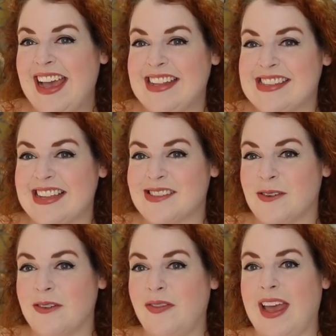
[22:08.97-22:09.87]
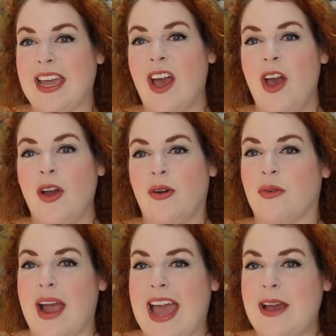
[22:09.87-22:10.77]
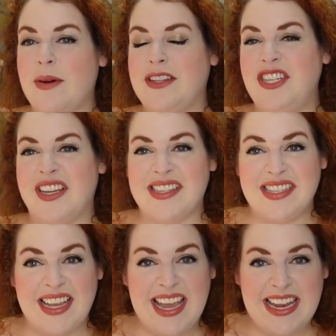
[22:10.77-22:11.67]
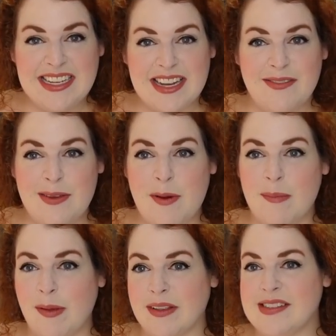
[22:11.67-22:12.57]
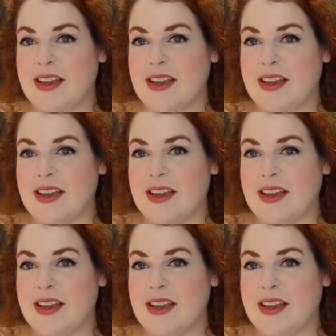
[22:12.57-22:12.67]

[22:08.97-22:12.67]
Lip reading: It's that sort of like gray with just a hint of the purple.